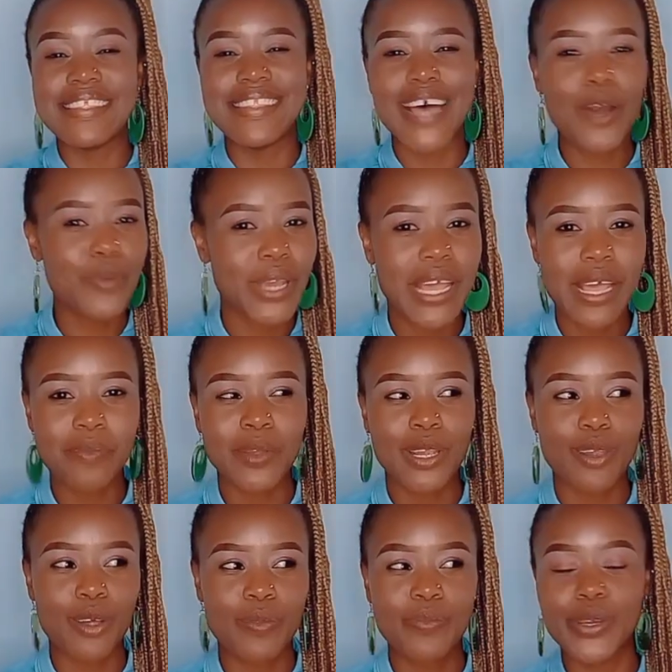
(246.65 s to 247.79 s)
That will help a
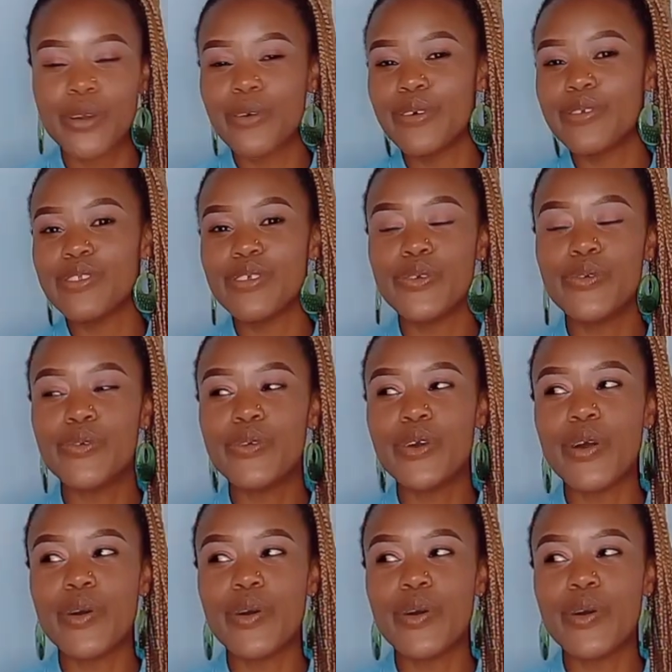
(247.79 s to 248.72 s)
lot, because you,